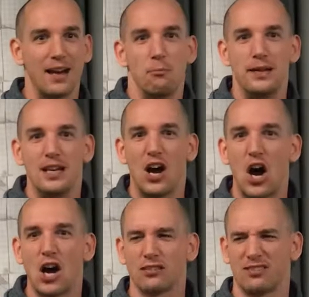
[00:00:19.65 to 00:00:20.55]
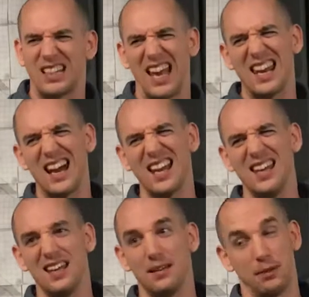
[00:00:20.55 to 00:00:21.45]
That would be awesome. Can
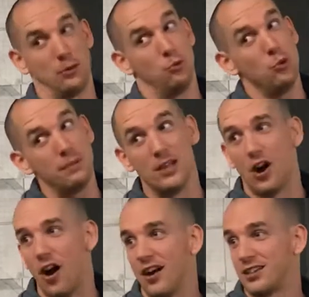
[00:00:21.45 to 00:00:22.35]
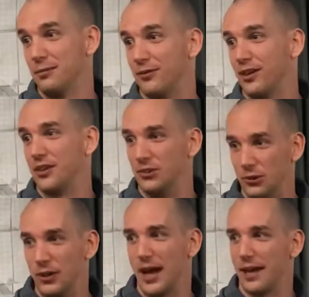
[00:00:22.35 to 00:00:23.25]
I? It would be awesome if I could
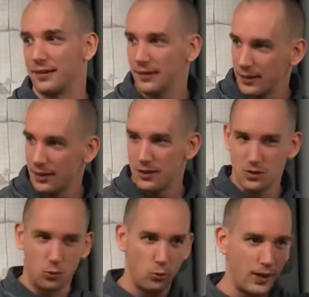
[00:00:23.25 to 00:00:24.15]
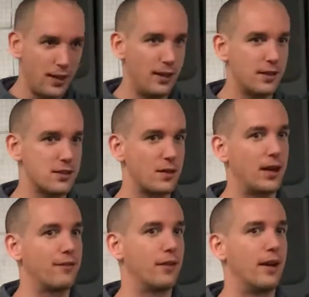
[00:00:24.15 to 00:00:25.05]
do that. So really
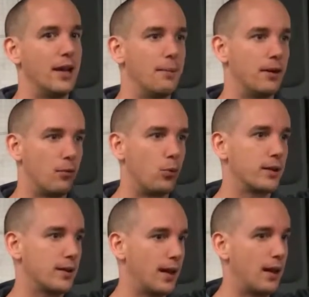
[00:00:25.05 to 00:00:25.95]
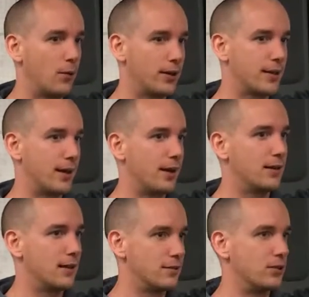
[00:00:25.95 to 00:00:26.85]
strive for the limit of what can I, what can I
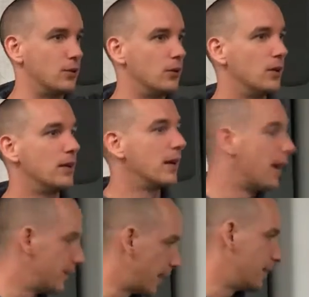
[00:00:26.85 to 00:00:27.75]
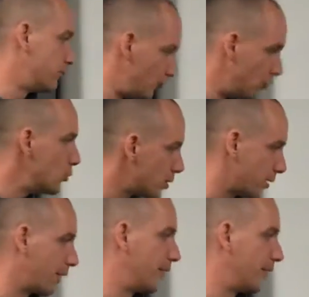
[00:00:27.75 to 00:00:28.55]
not do, and then do stuff